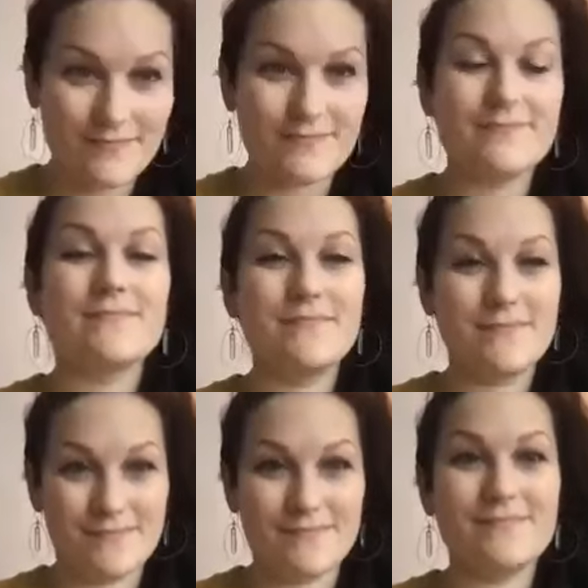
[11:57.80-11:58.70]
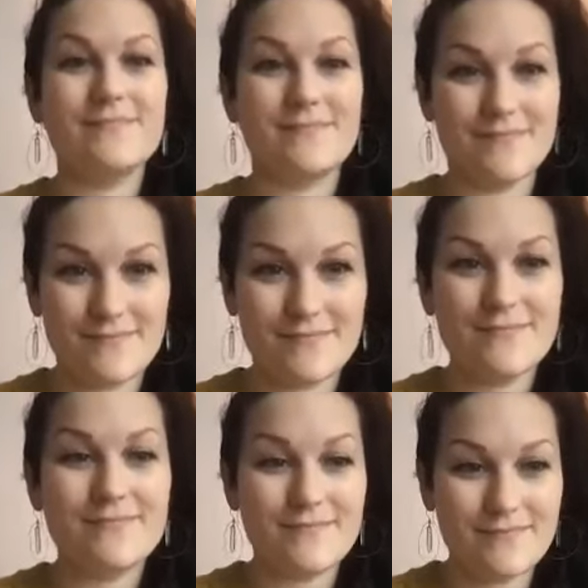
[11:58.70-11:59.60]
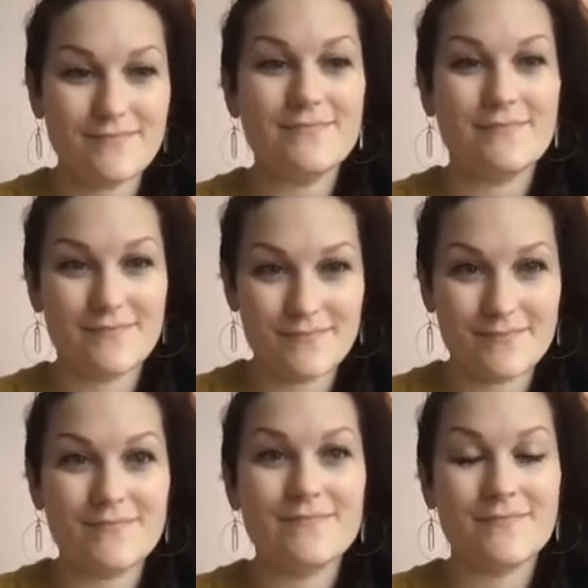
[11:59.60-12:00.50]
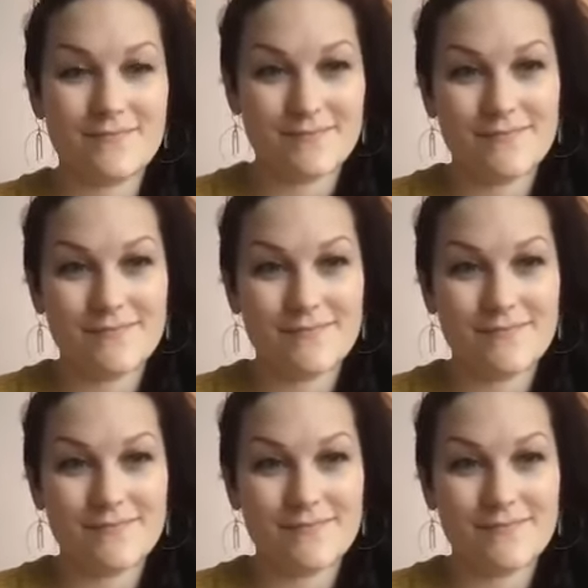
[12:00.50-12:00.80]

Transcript: we're saying yes with ourselves and how are